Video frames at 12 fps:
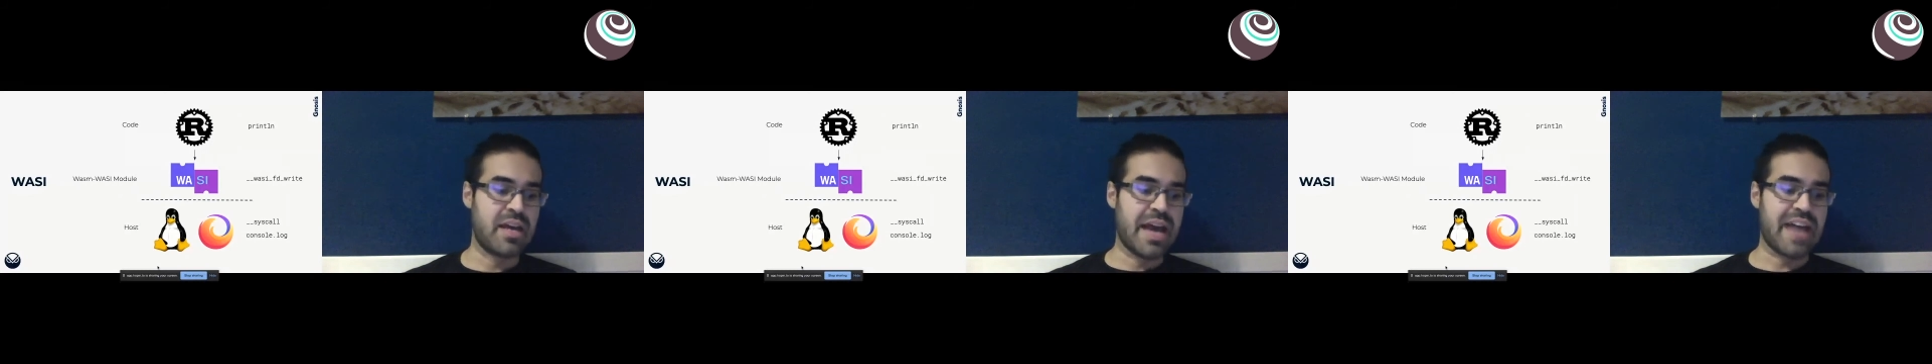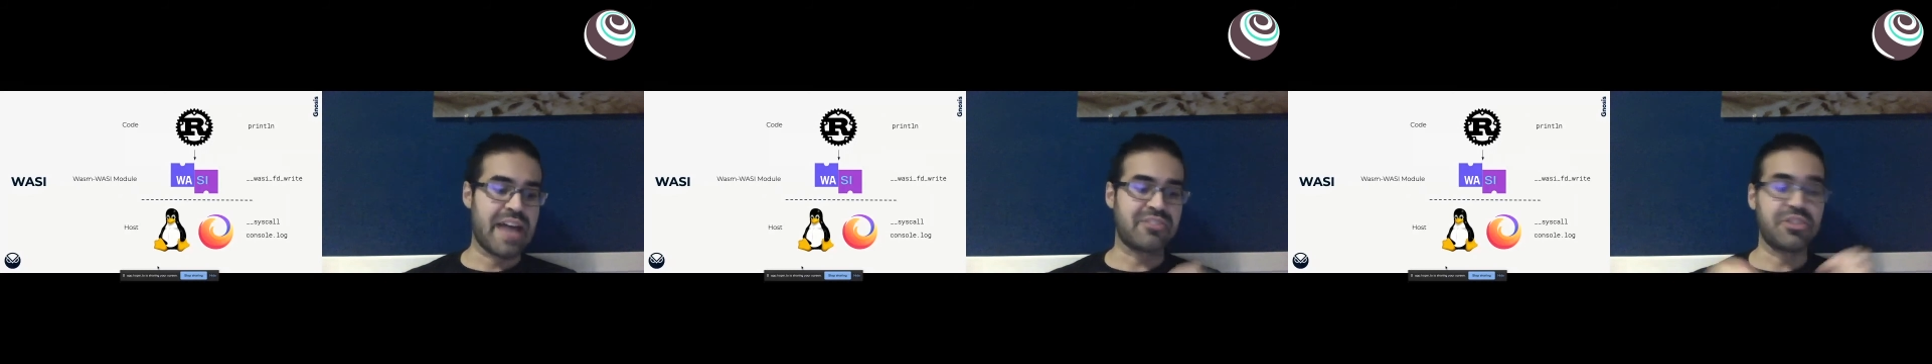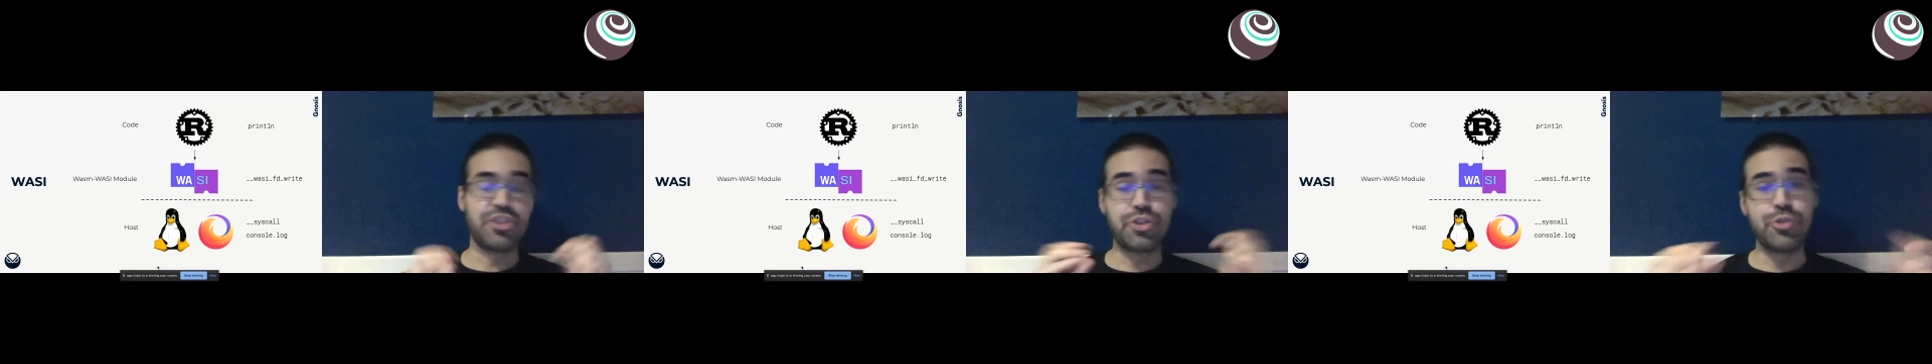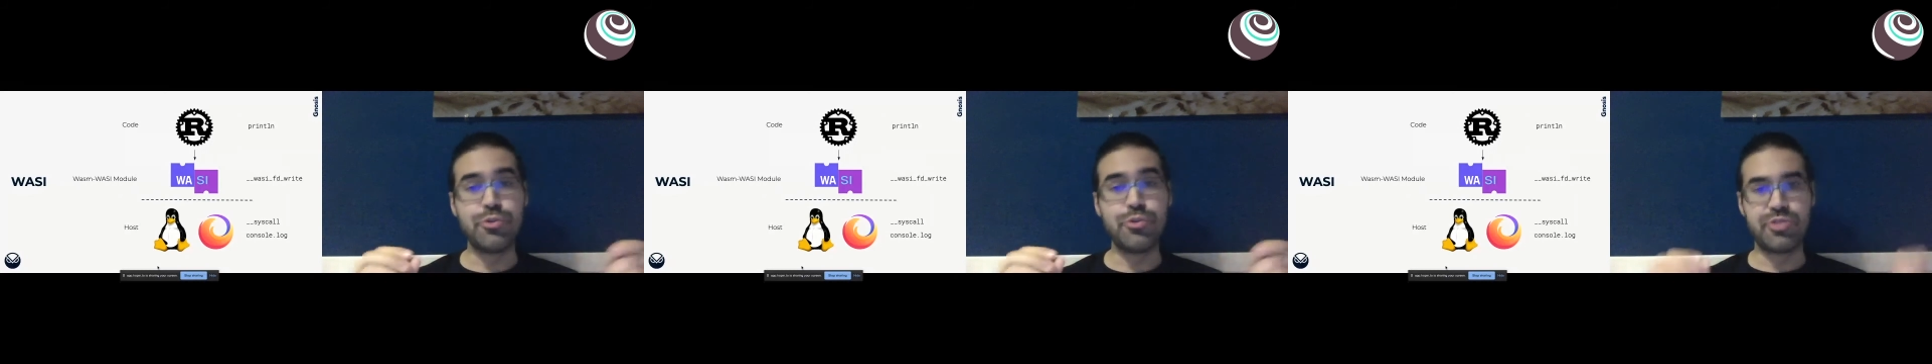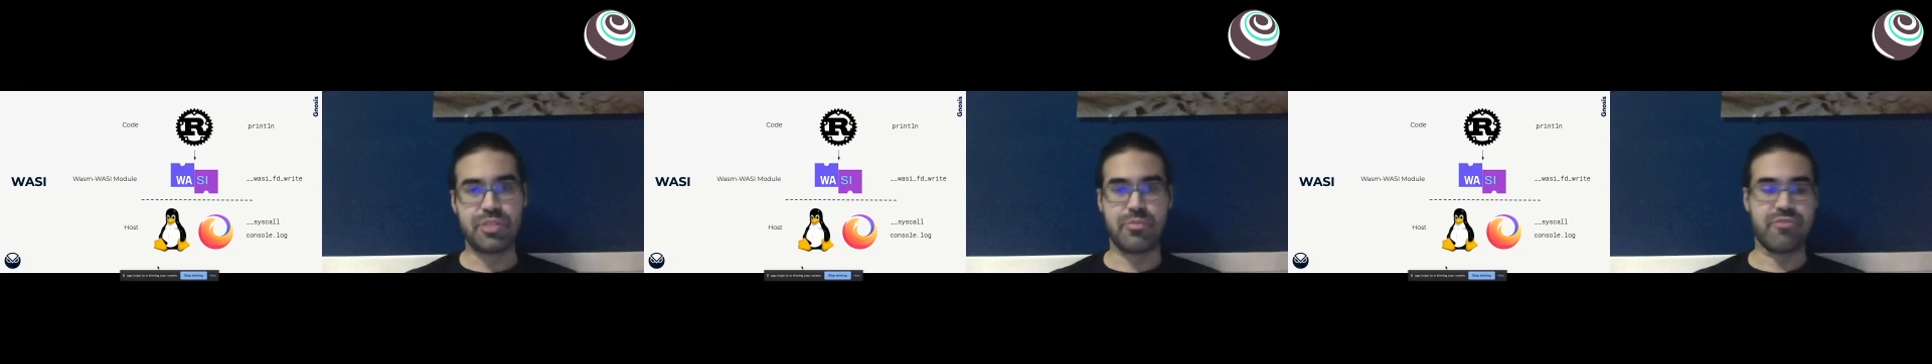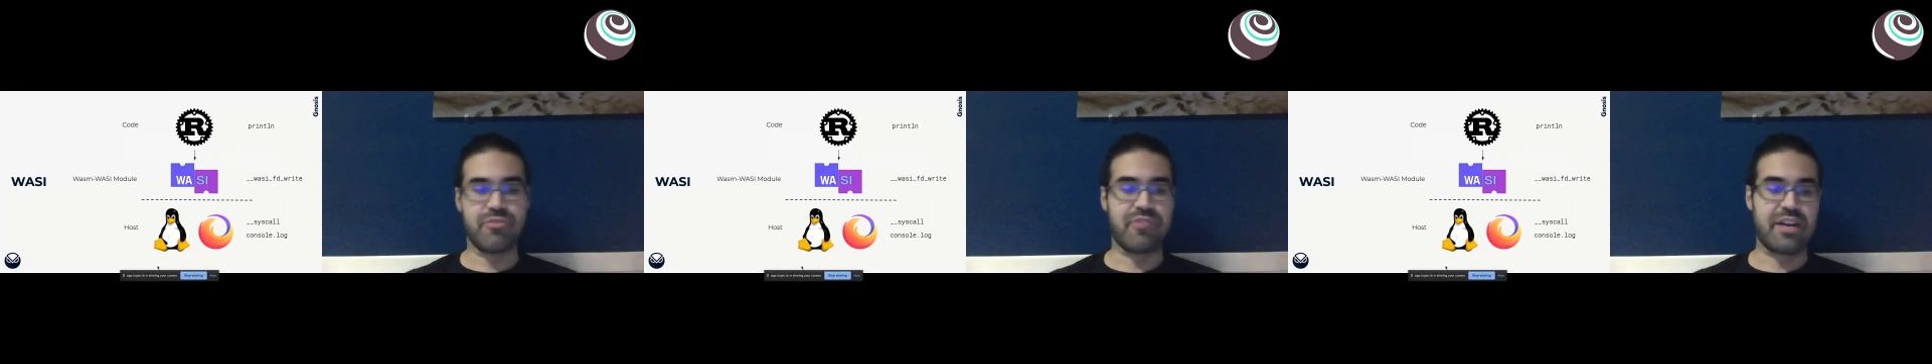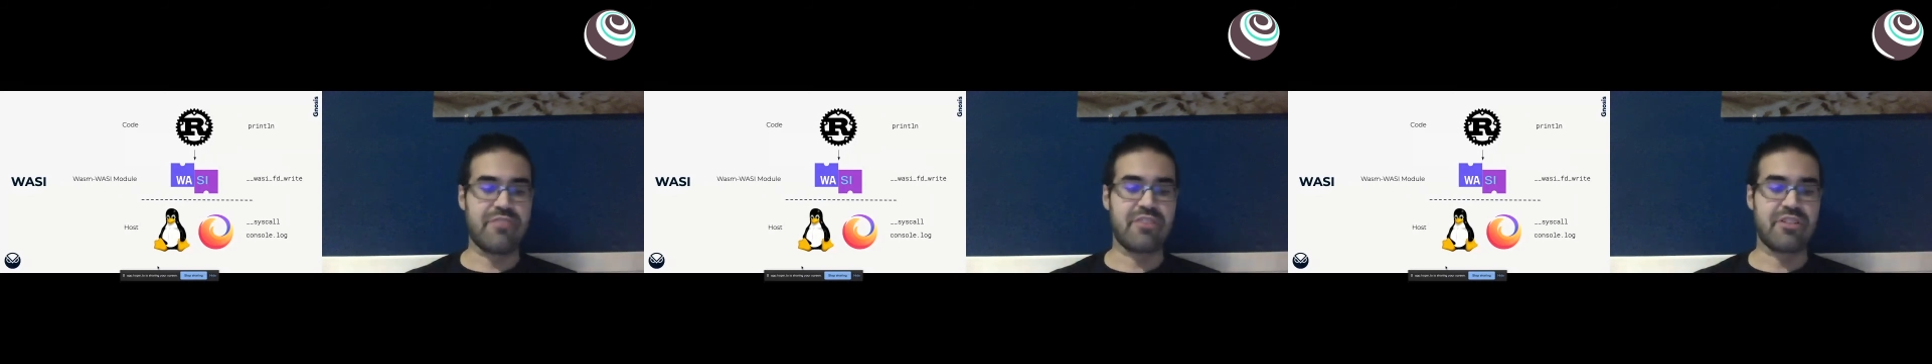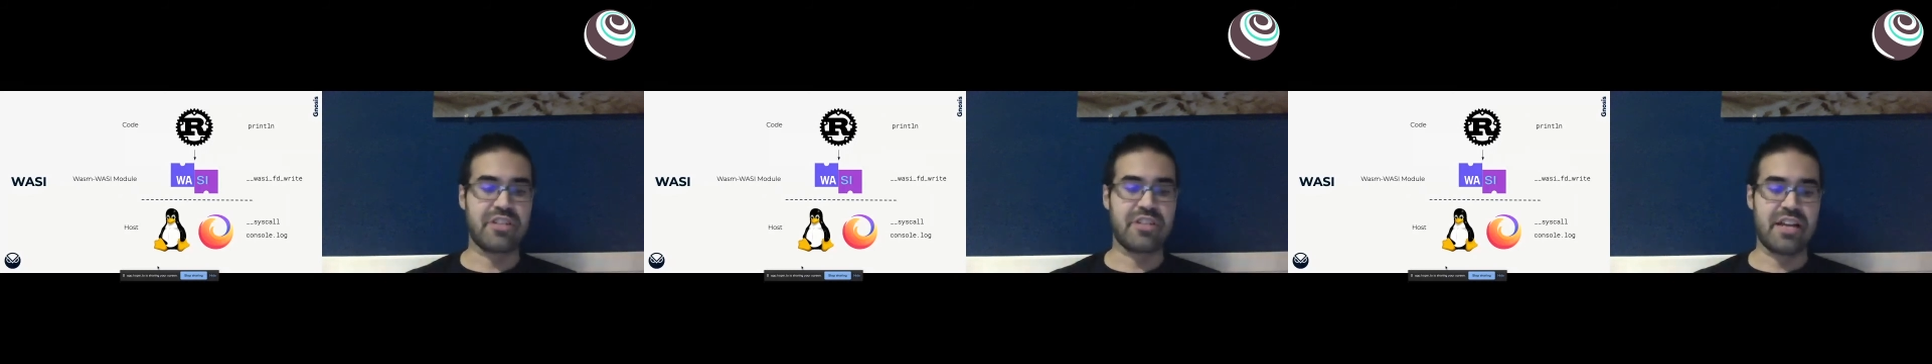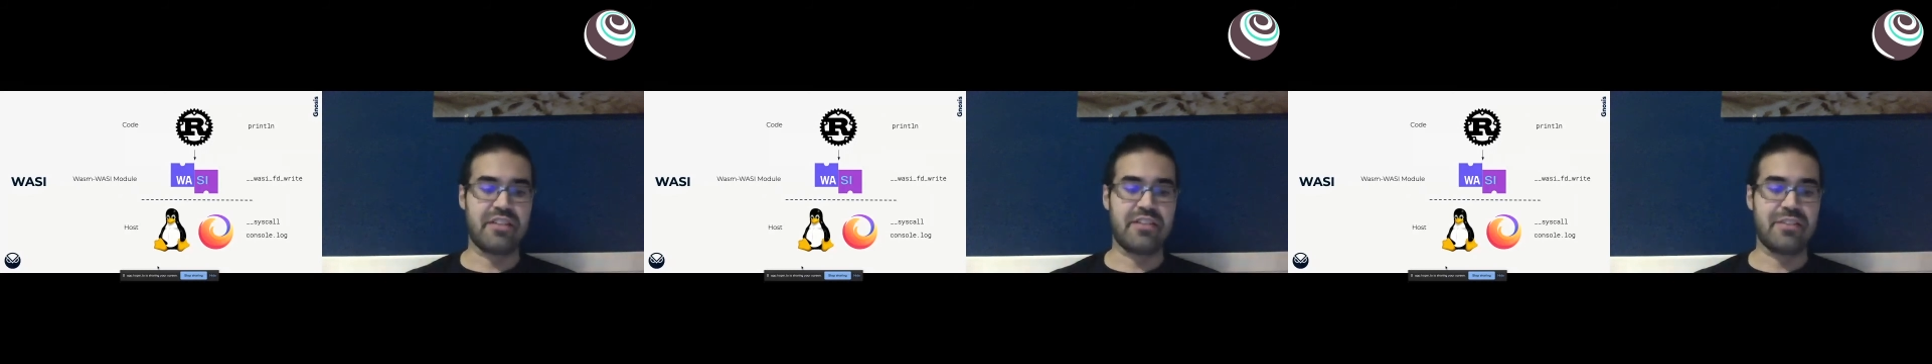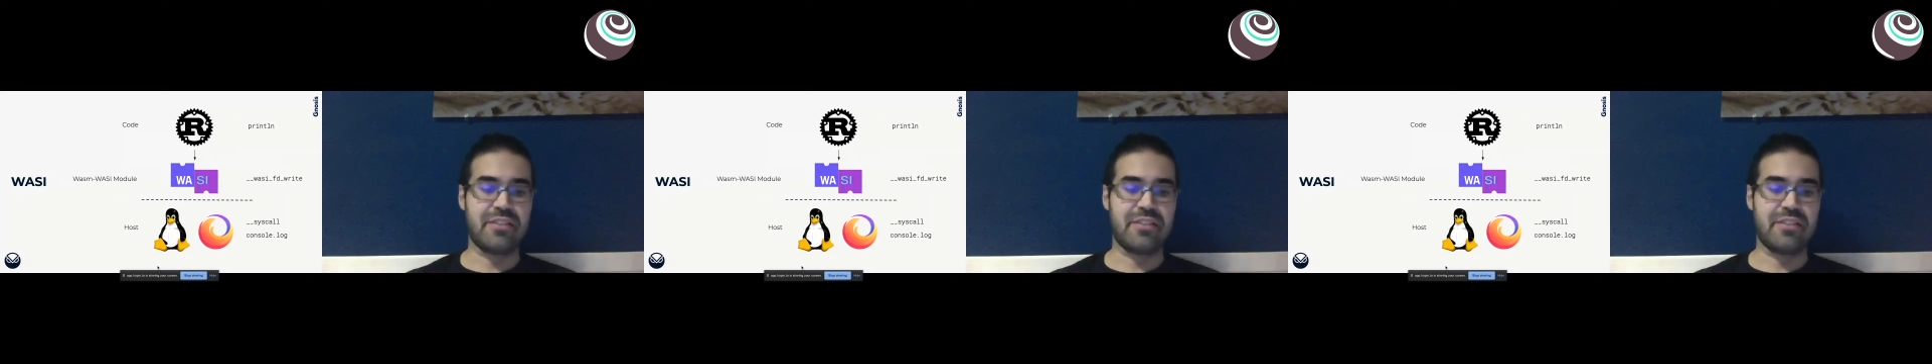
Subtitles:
has to choose to provide functionality